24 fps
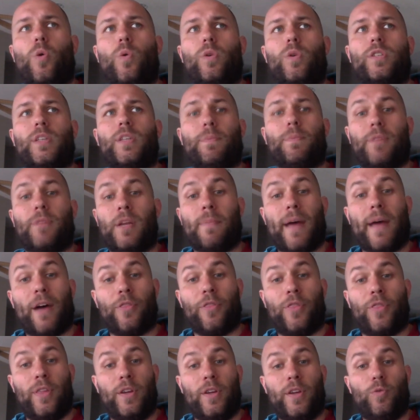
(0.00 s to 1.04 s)
something about
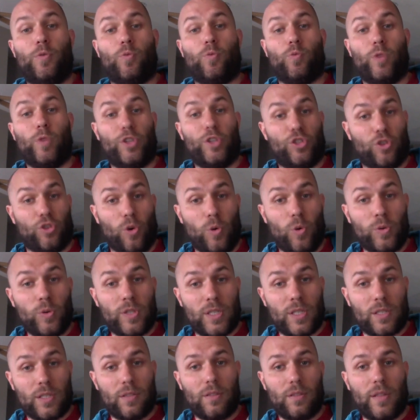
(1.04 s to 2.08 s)
the
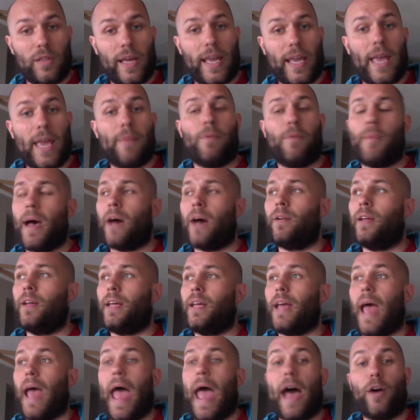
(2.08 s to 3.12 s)
results that came about it,
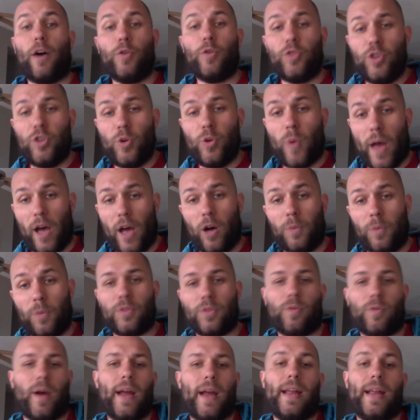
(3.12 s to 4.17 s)
how you
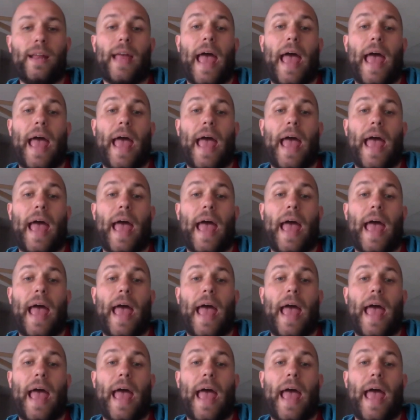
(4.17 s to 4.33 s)
helped, right?